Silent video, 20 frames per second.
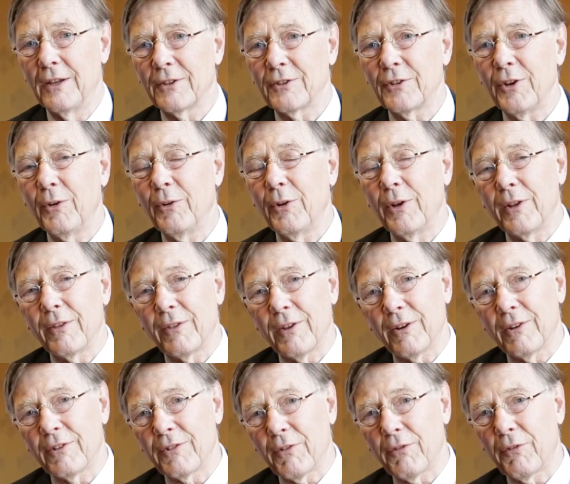So
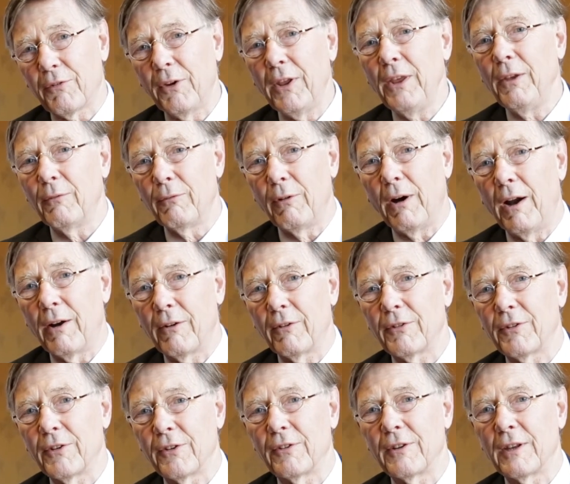there is three
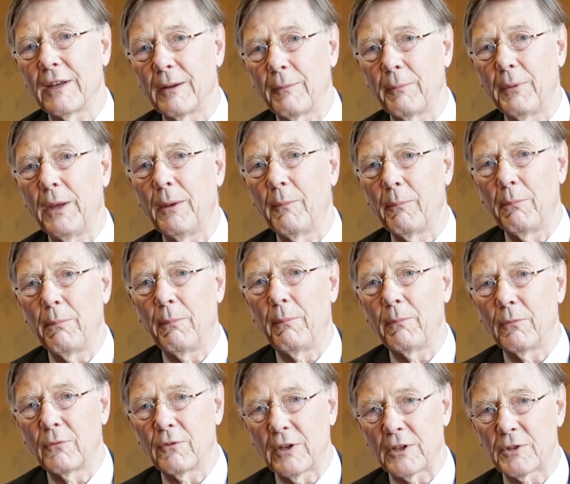viruses that are being
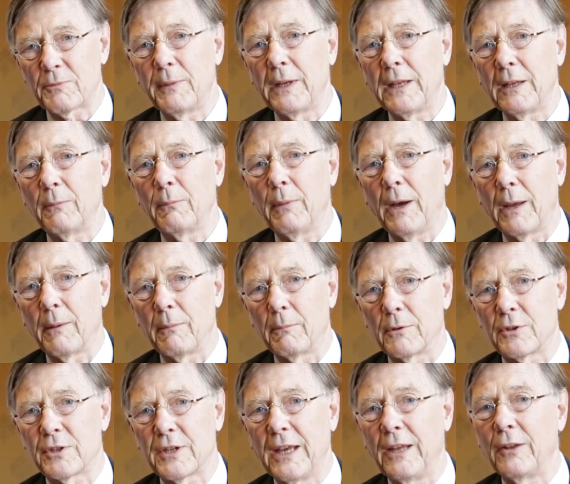transmitted by a
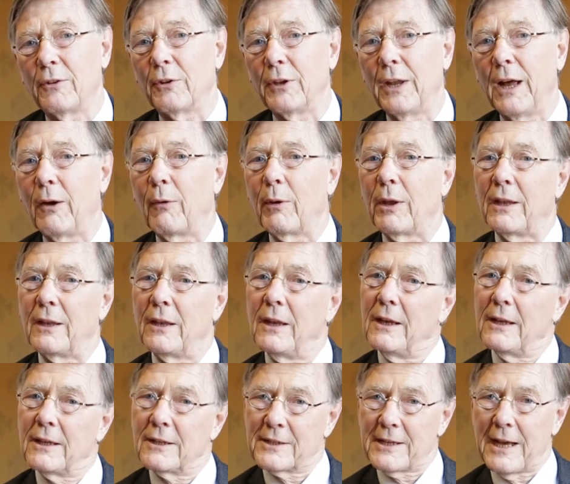mosquito now in
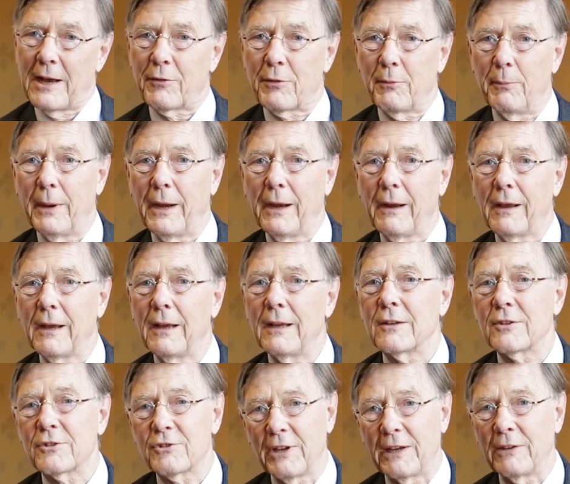South America,
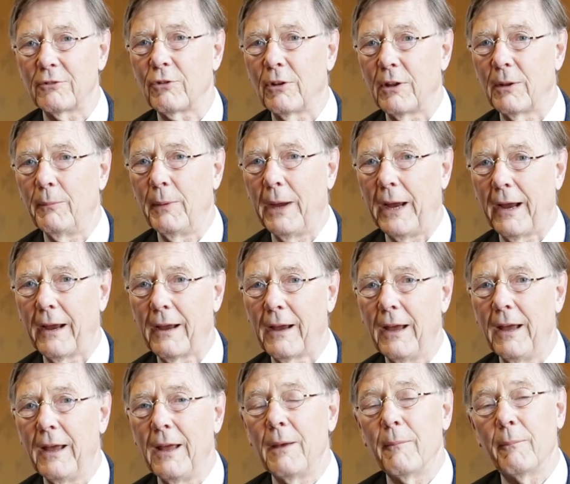Central
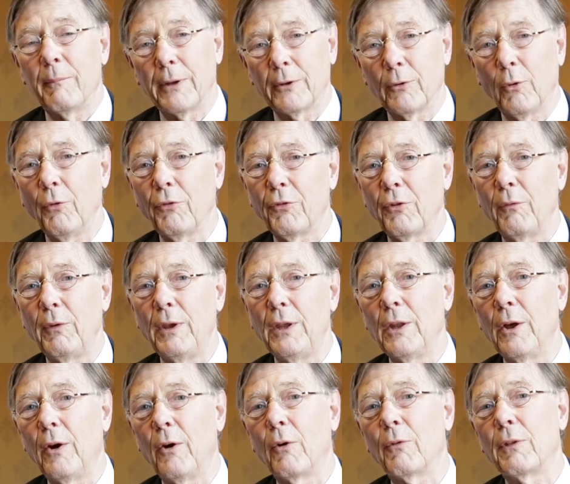America, but also we
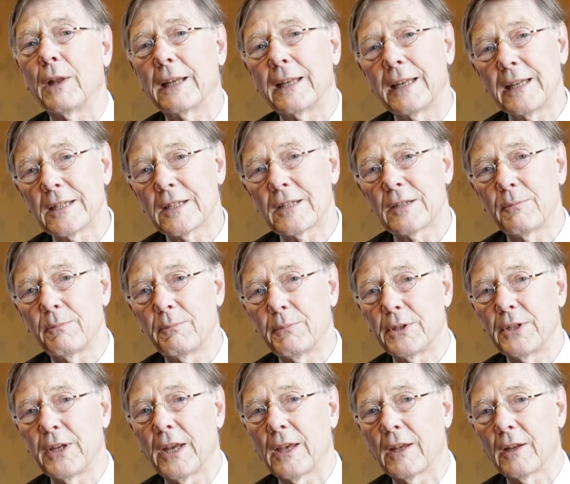know that this
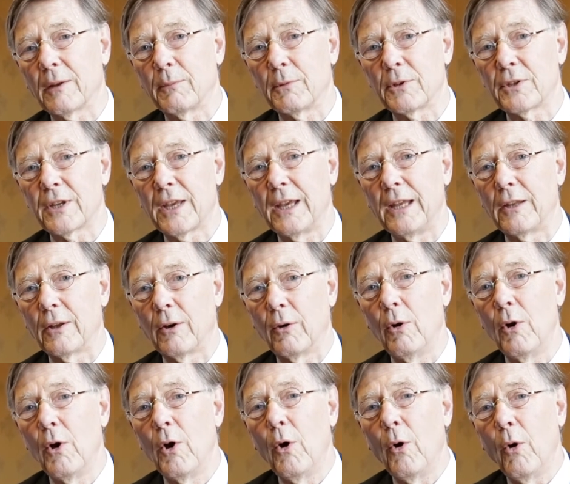particular
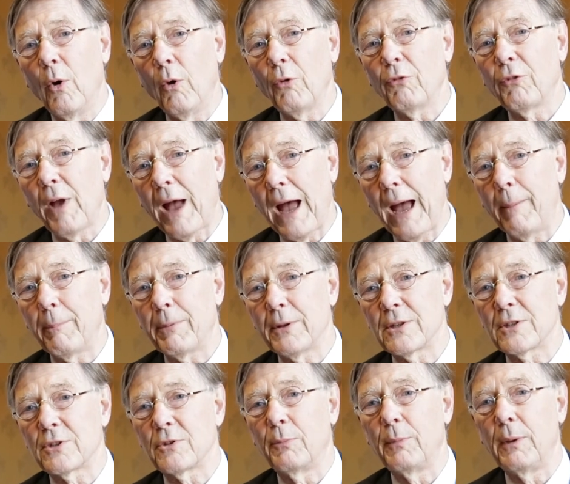mosquito also
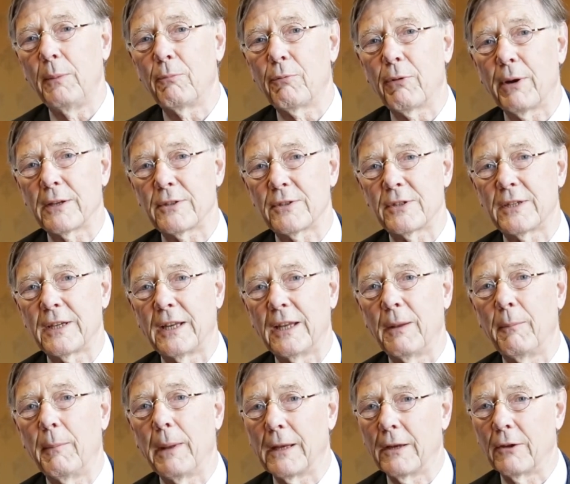happens to be present
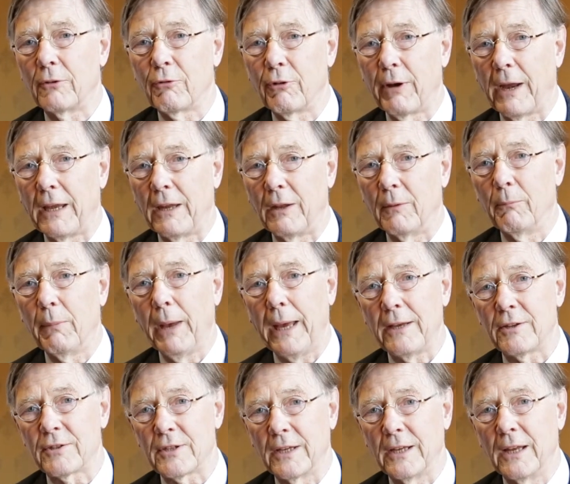in the Mediterranean
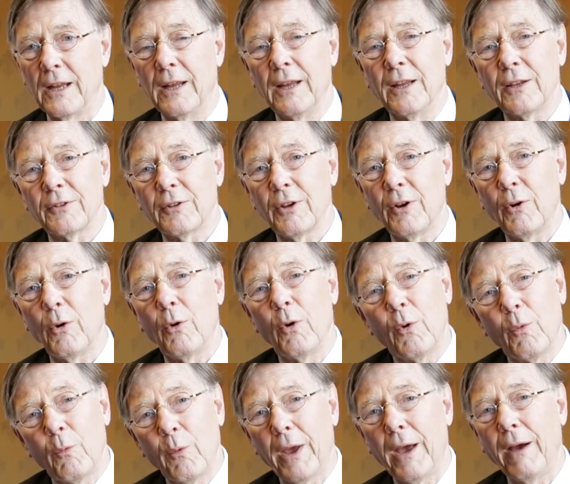basin. So
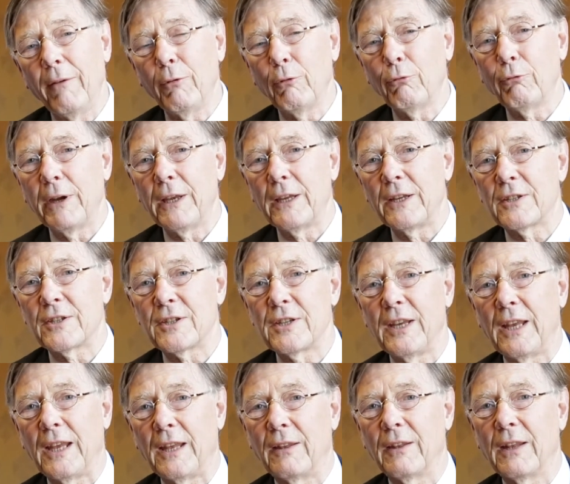we have already
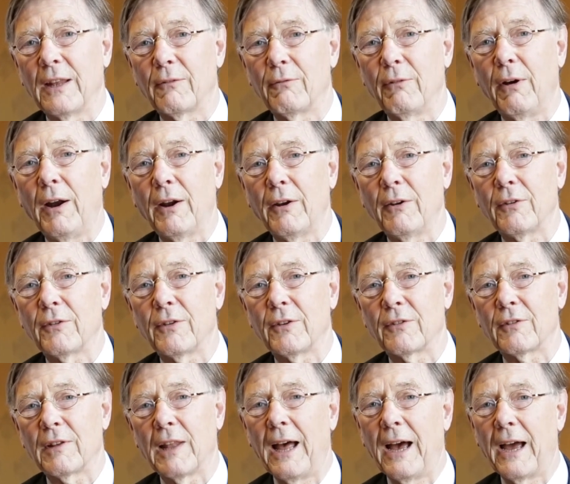seen that
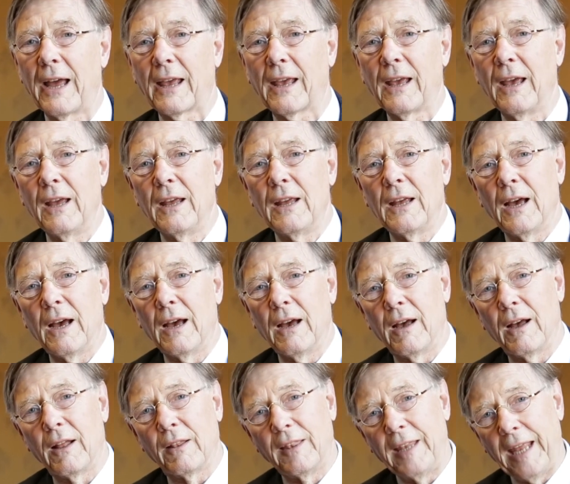viruses like
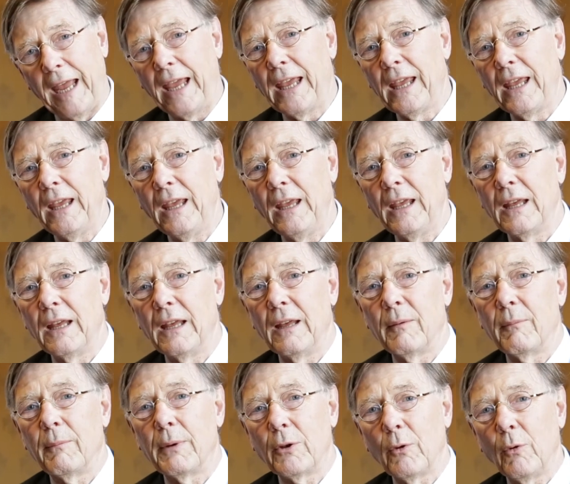uh, dengue
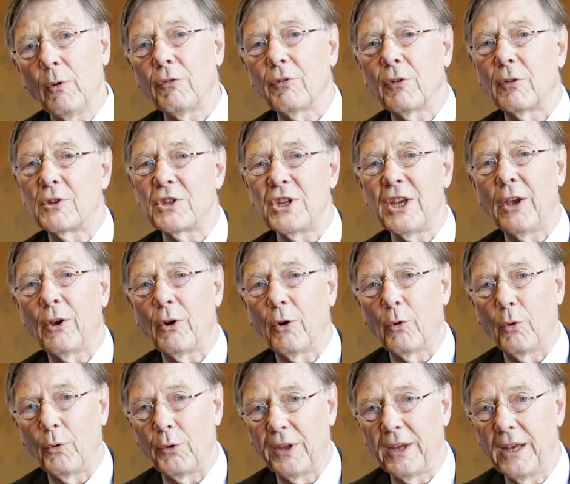but also
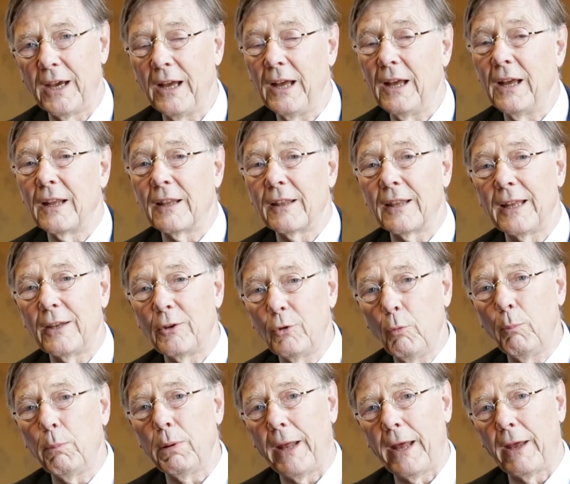chikungunya, they
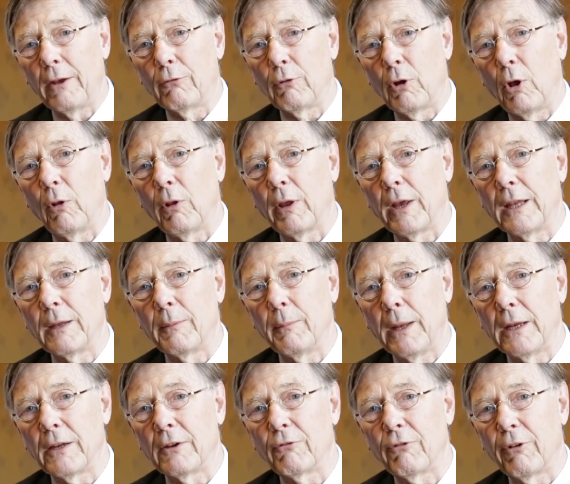do play a role in the
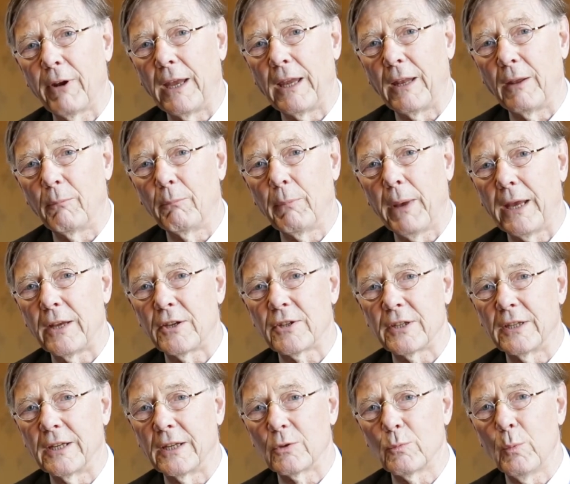Mediterranean
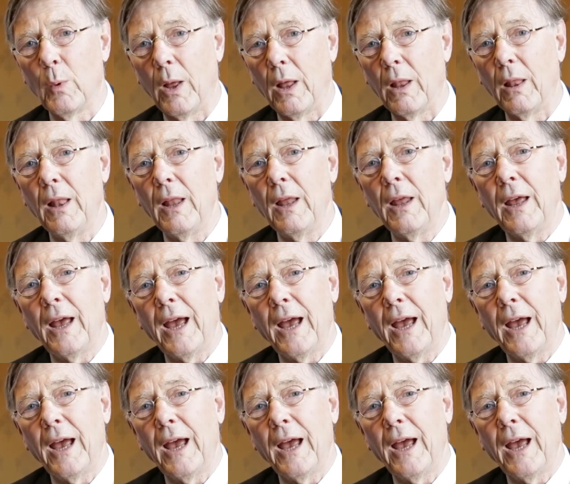basin as well.